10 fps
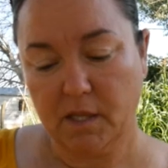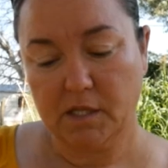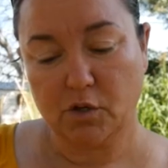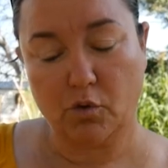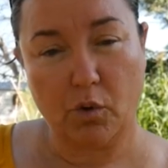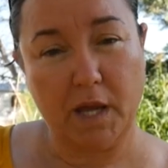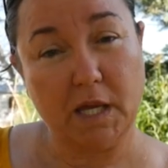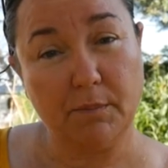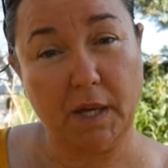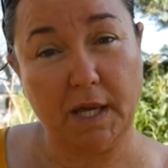It's a great
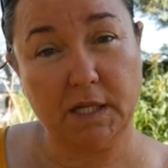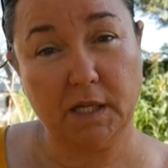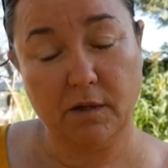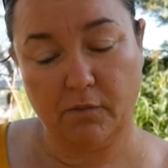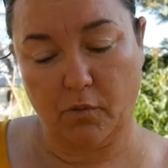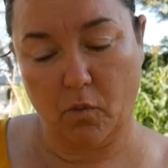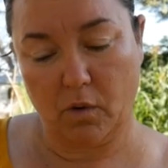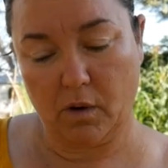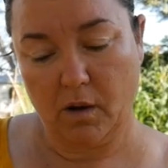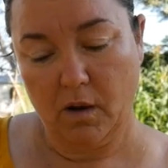companion
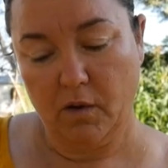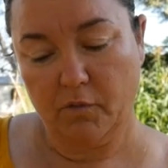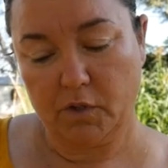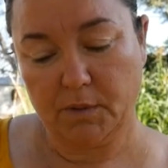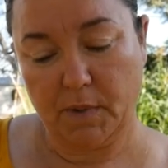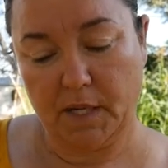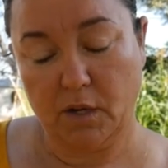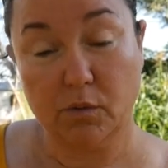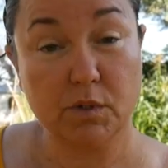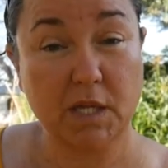for, for
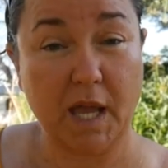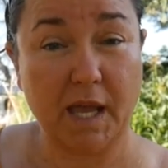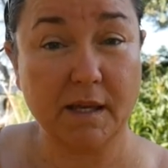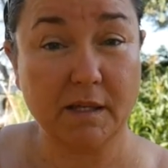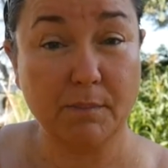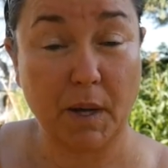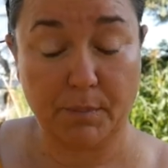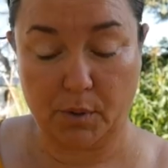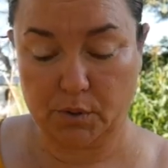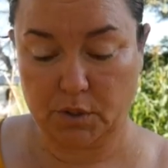tomatoes and
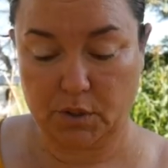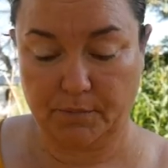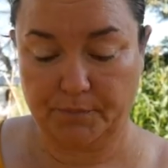peppers.